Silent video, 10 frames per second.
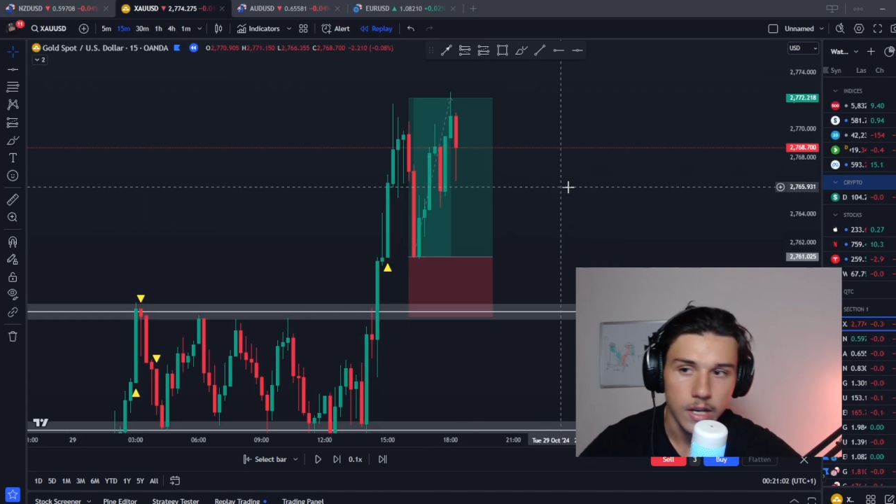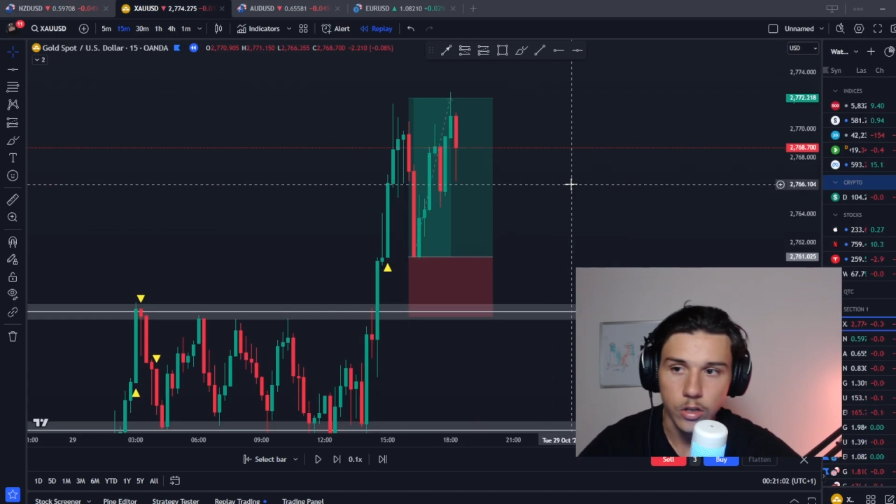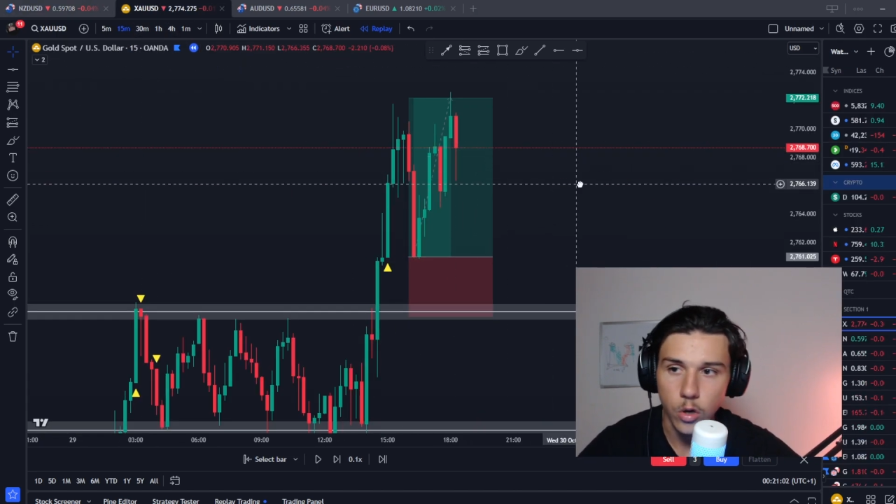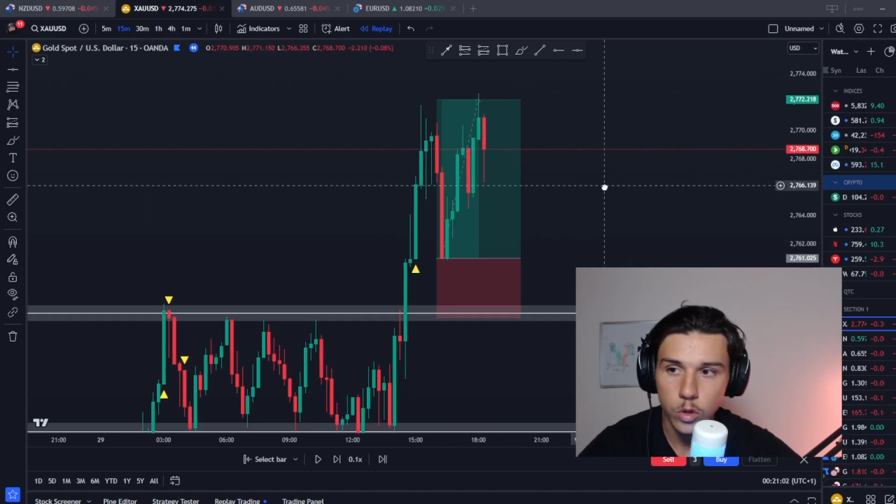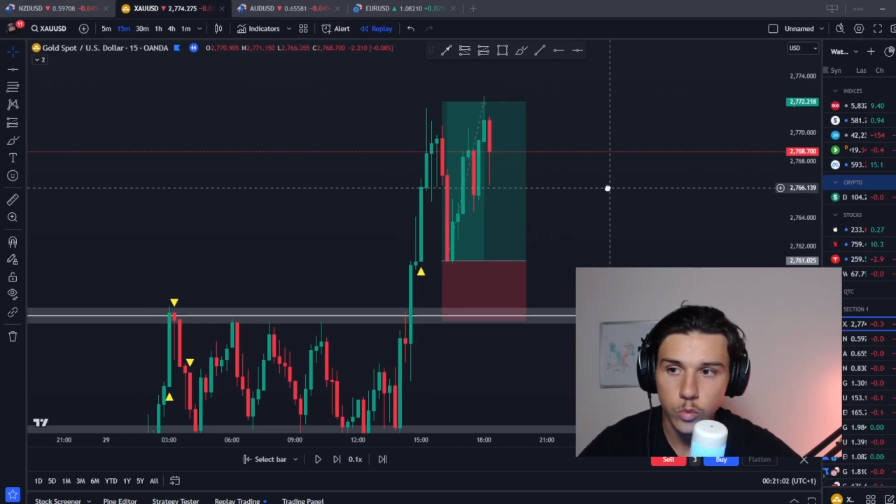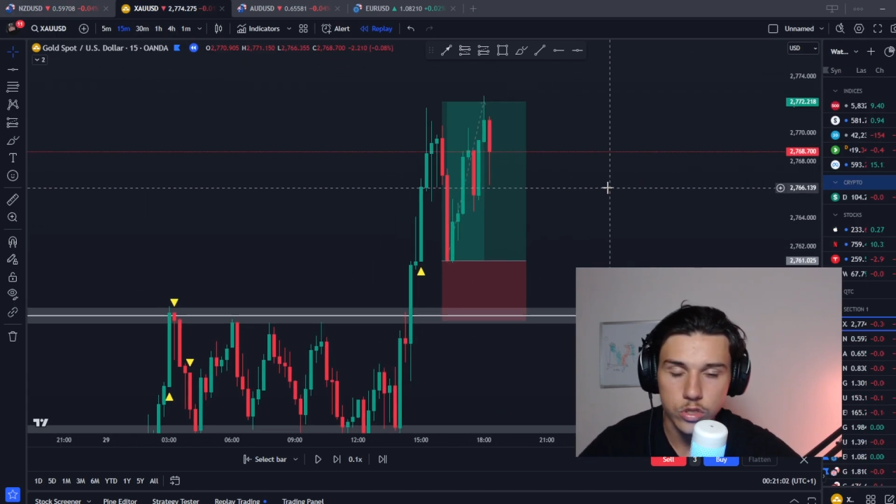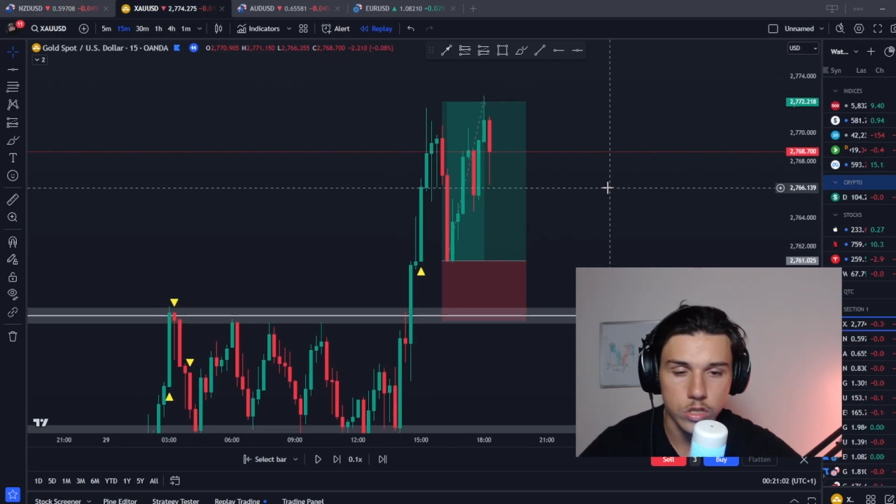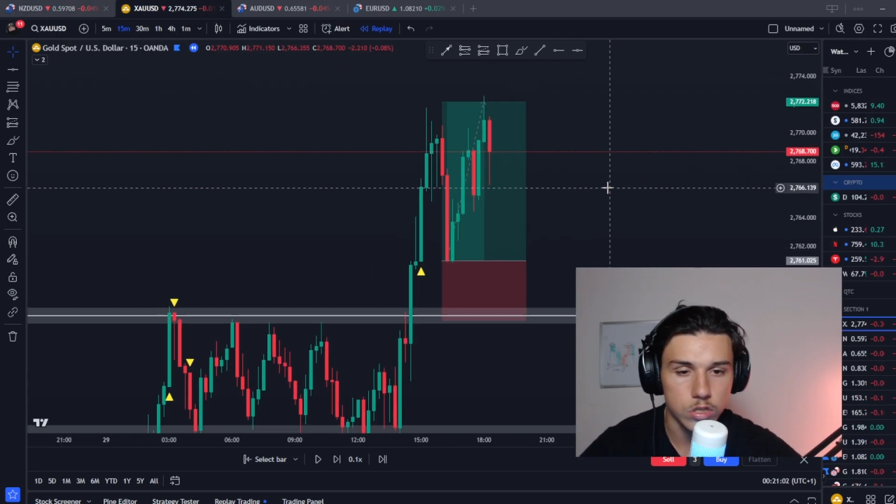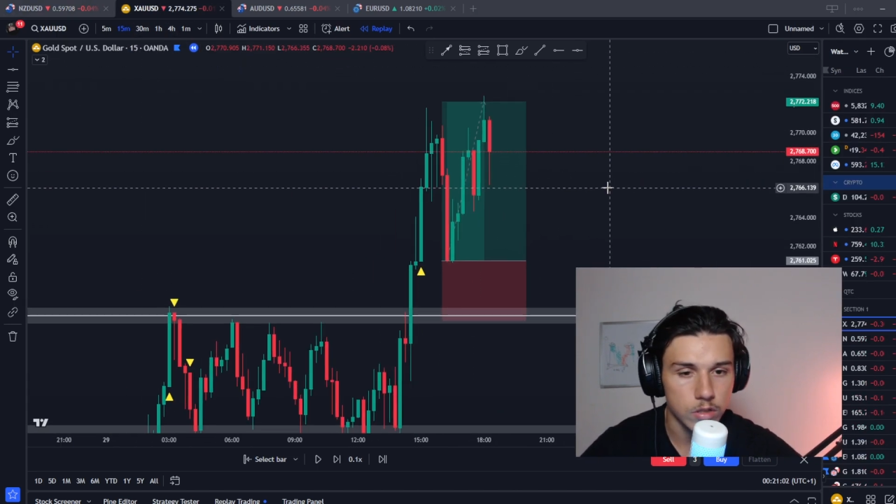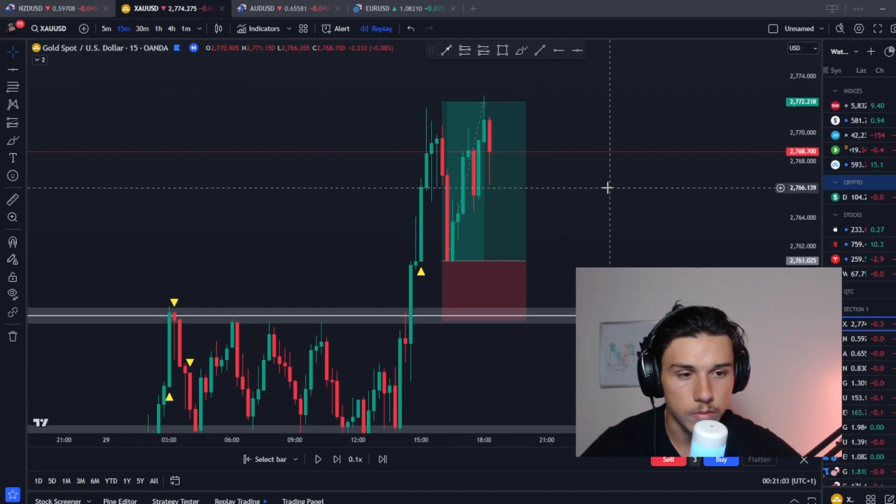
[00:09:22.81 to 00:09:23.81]
Gold was
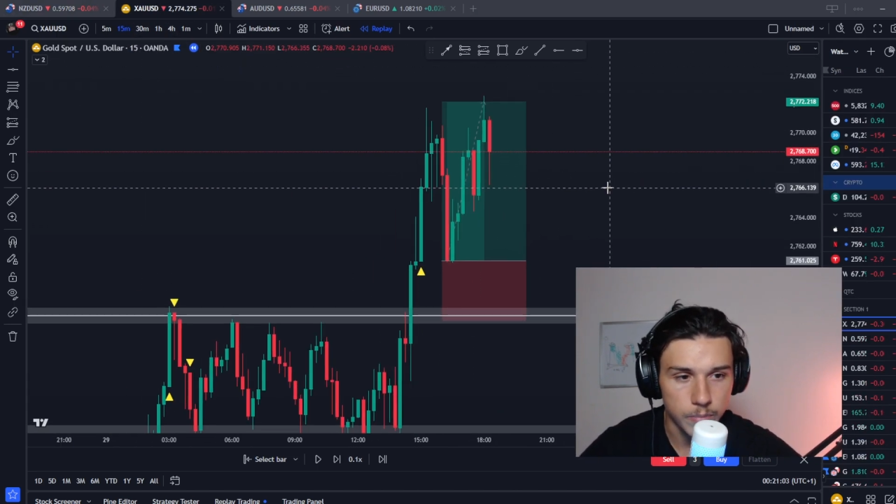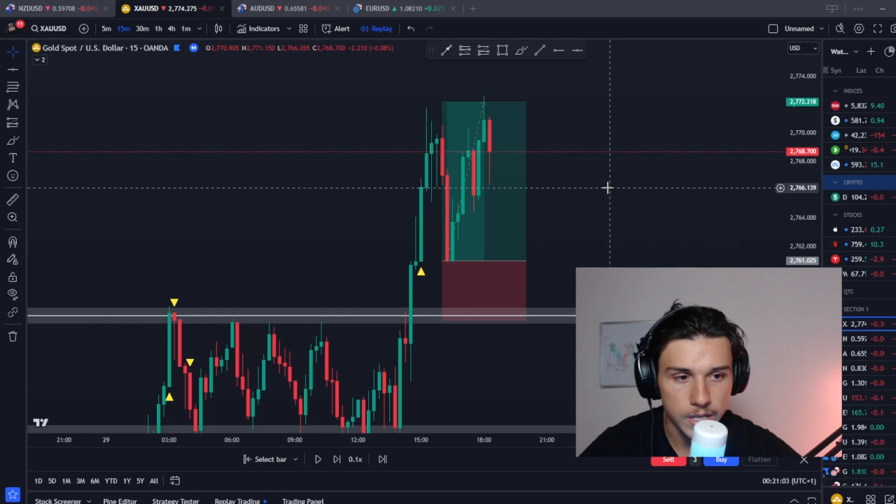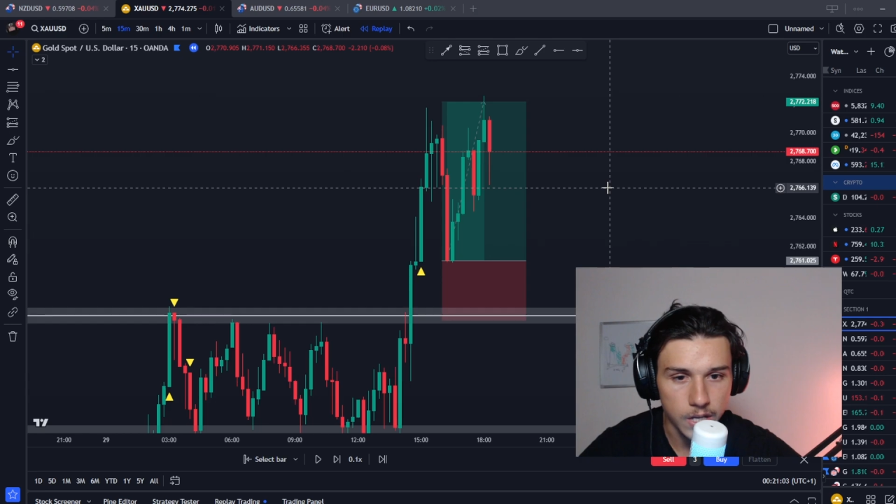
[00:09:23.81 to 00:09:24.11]
just being